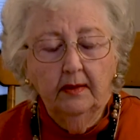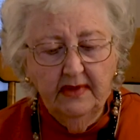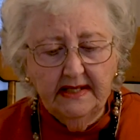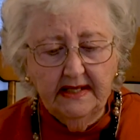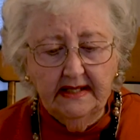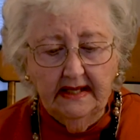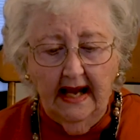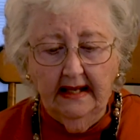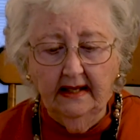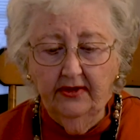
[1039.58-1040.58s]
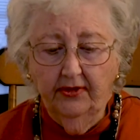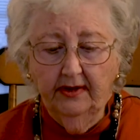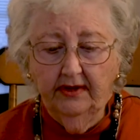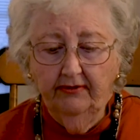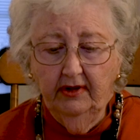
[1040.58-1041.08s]
Mrs. Langley
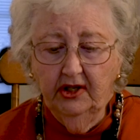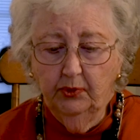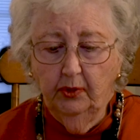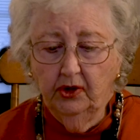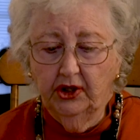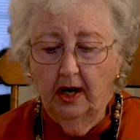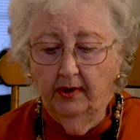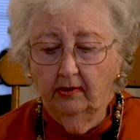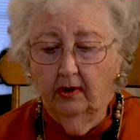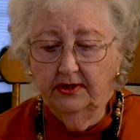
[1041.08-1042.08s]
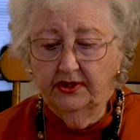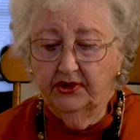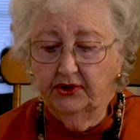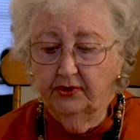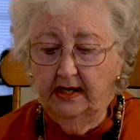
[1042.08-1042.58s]
thought the village bookshop across the
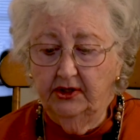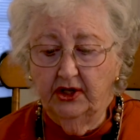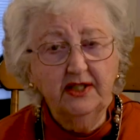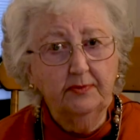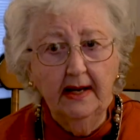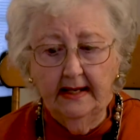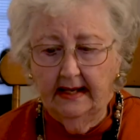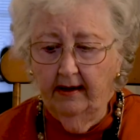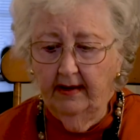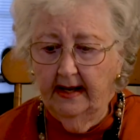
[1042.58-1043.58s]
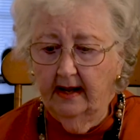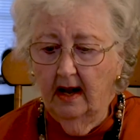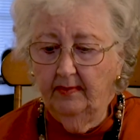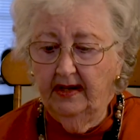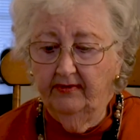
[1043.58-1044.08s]
street just might carry a
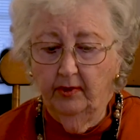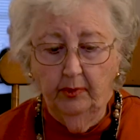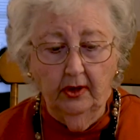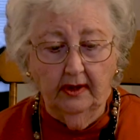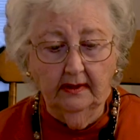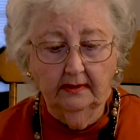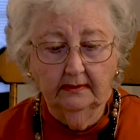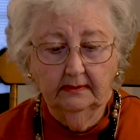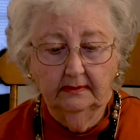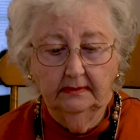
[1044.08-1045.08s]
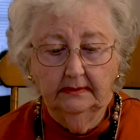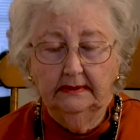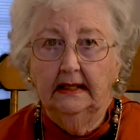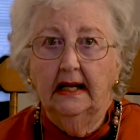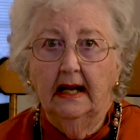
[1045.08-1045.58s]
copy of the book.
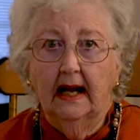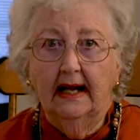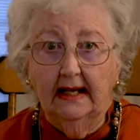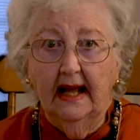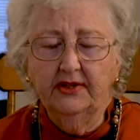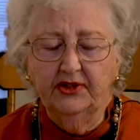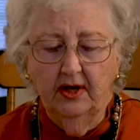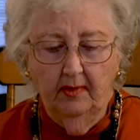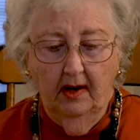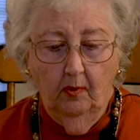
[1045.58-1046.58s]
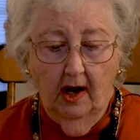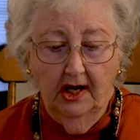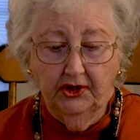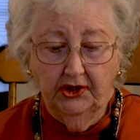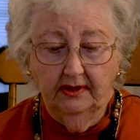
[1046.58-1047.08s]
I glanced at my
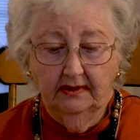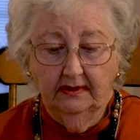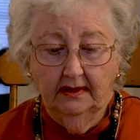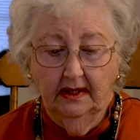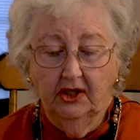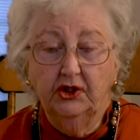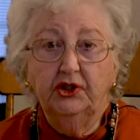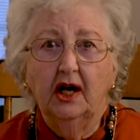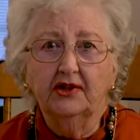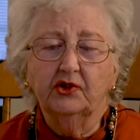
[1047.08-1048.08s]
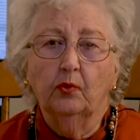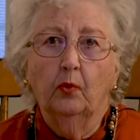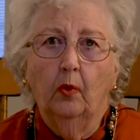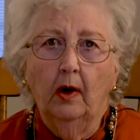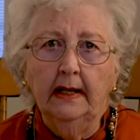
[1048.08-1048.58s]
watch. Just
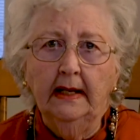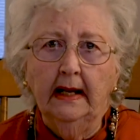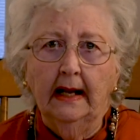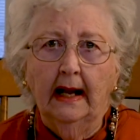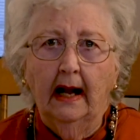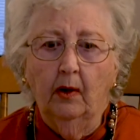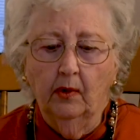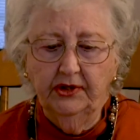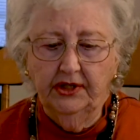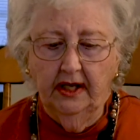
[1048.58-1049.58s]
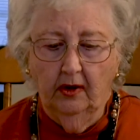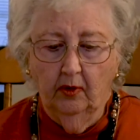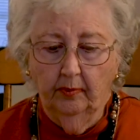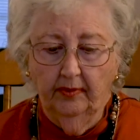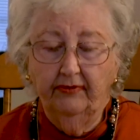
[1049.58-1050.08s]
1 hour to
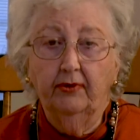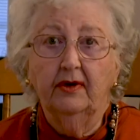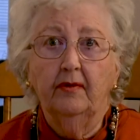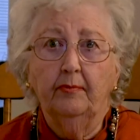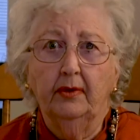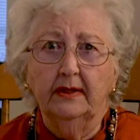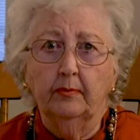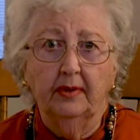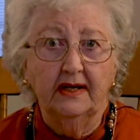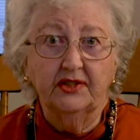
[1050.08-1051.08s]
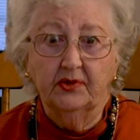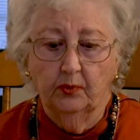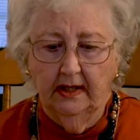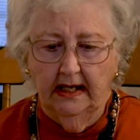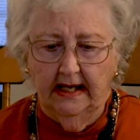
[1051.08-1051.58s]
go before the bus
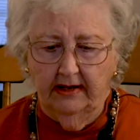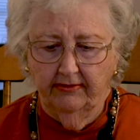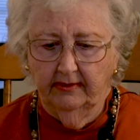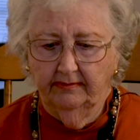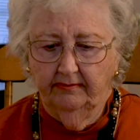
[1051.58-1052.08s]
would leave.